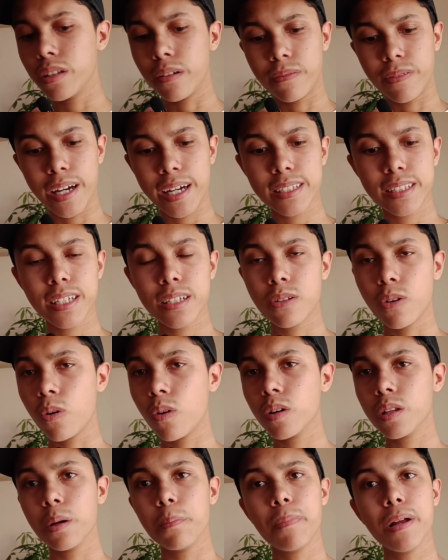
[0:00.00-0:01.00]
the fact that
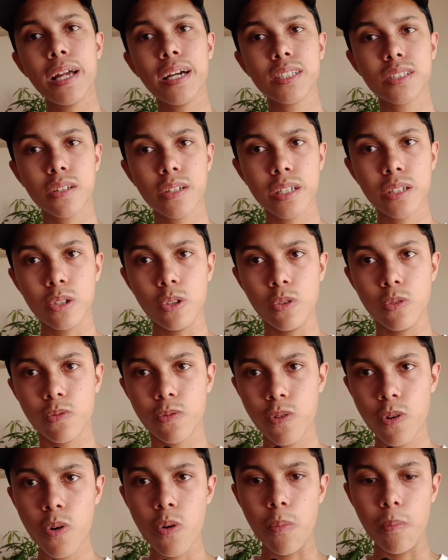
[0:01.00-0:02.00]
all the players are in good
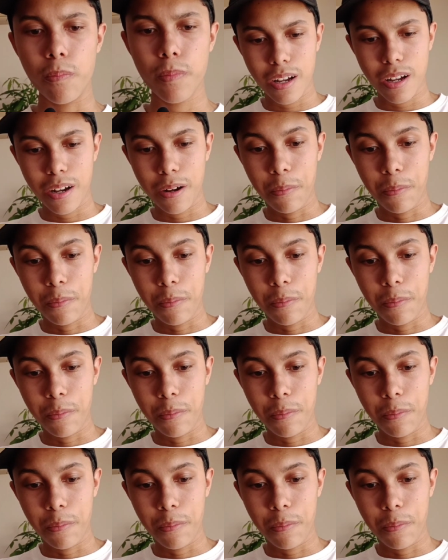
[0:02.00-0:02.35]
form.